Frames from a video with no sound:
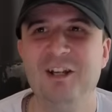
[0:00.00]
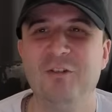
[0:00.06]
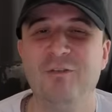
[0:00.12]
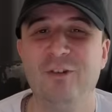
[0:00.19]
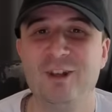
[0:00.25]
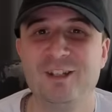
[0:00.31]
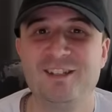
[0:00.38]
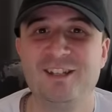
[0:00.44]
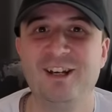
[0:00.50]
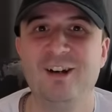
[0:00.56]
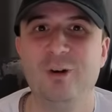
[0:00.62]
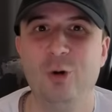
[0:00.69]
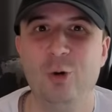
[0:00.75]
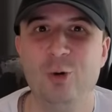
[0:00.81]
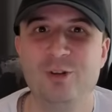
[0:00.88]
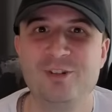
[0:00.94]

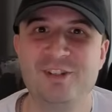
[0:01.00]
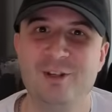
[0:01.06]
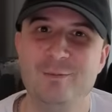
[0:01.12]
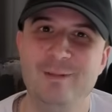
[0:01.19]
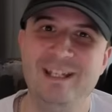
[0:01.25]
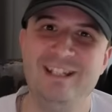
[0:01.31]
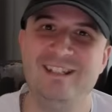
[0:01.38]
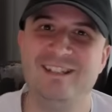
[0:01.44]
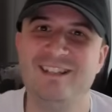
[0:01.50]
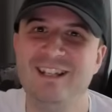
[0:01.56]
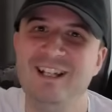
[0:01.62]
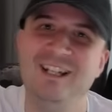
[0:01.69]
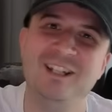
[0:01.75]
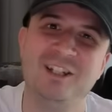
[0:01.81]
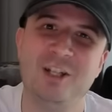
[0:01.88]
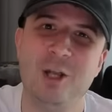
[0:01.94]
Volatile also means
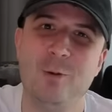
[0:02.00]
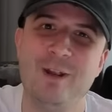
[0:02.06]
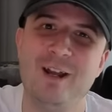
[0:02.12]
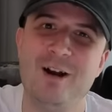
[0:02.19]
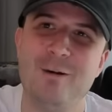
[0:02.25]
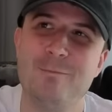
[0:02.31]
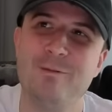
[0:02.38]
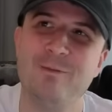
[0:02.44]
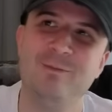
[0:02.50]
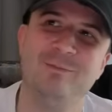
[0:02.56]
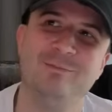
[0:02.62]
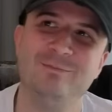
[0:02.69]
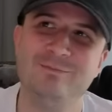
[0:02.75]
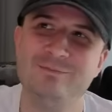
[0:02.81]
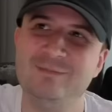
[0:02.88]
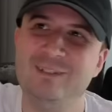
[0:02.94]
going up
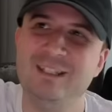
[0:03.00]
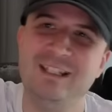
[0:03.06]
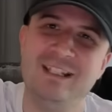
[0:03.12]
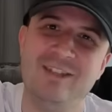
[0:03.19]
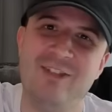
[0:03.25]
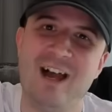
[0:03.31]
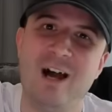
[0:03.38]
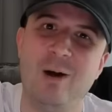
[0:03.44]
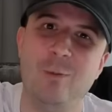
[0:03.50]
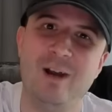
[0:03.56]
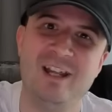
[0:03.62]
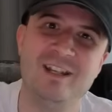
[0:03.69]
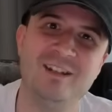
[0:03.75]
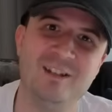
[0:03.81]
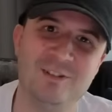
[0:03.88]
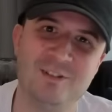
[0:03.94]
that
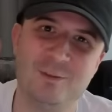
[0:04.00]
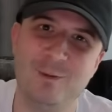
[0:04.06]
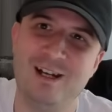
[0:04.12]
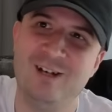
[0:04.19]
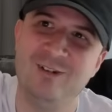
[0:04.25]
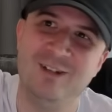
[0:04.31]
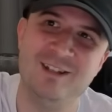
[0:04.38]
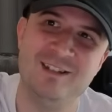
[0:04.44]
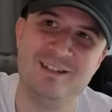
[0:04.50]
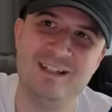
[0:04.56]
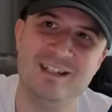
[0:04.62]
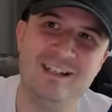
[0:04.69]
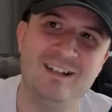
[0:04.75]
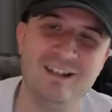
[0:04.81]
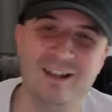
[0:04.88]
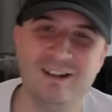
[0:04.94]
way as well, as
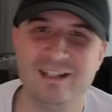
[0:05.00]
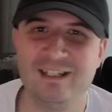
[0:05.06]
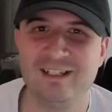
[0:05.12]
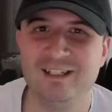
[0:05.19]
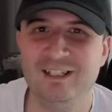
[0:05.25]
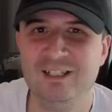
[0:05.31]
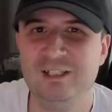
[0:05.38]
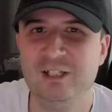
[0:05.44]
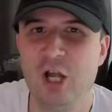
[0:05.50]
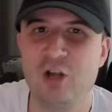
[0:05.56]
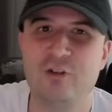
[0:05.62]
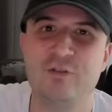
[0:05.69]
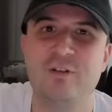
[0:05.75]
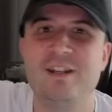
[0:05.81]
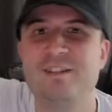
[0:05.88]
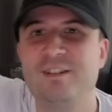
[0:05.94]
in like
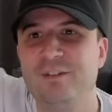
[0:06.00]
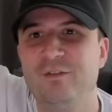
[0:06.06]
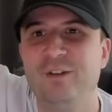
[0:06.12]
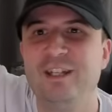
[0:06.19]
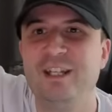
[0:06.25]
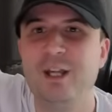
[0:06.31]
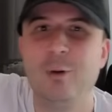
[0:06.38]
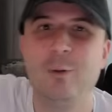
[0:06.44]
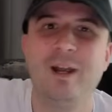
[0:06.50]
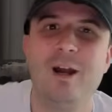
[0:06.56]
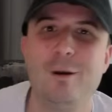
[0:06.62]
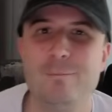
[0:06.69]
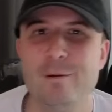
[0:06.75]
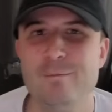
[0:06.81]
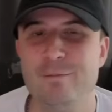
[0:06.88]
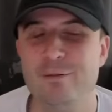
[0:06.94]
aggressively going
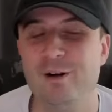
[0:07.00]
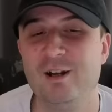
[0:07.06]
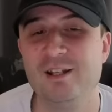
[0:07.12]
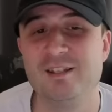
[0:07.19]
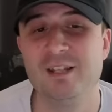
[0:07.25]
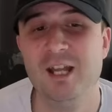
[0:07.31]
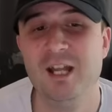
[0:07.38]
up in price.